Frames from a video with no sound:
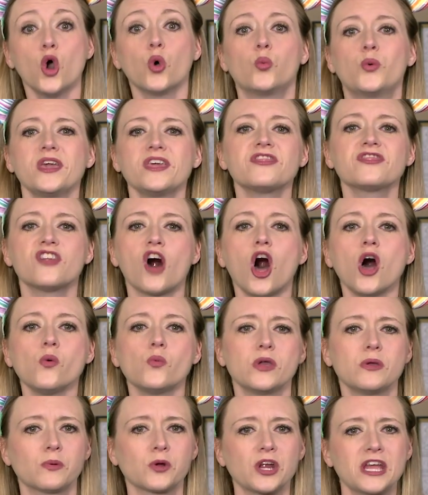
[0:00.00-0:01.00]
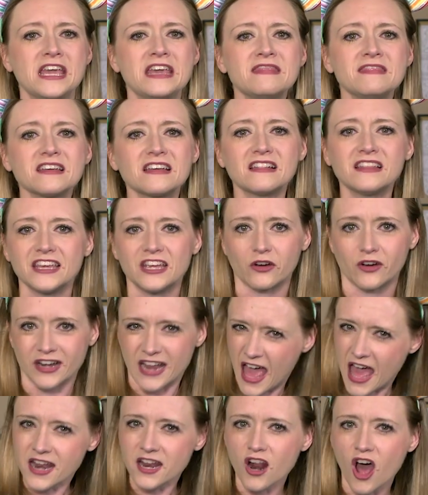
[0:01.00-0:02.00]
We thought we were in the clear and
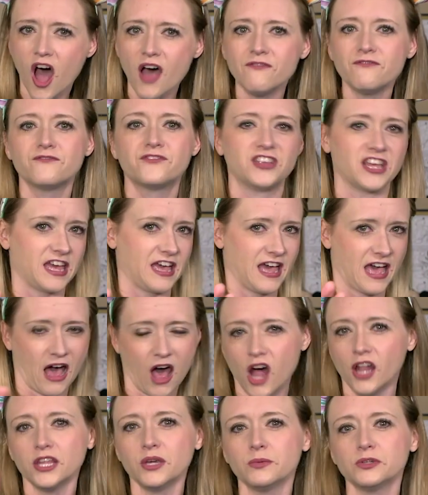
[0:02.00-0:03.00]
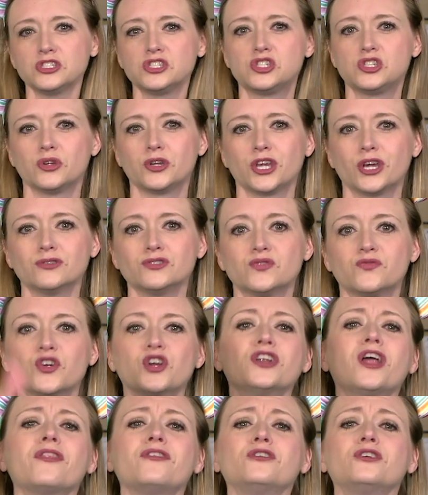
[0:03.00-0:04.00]
headed off to Hollywood Studios for
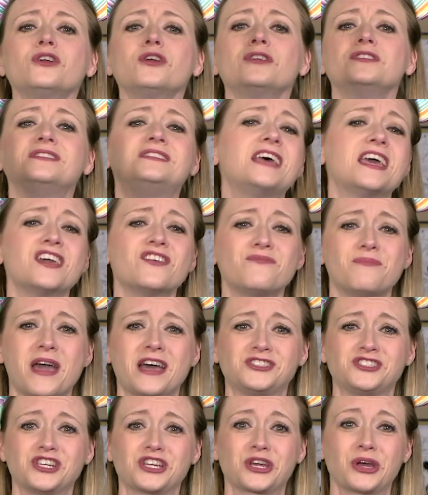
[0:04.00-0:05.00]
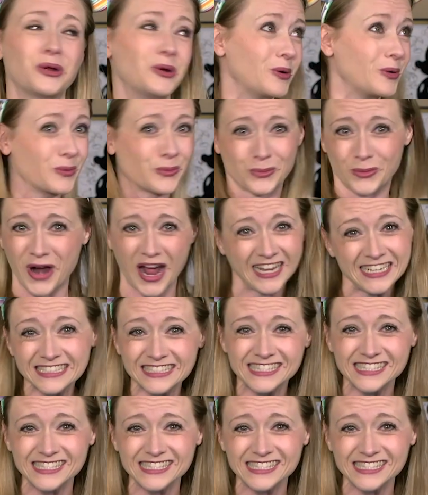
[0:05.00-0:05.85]
another day of magic. Right?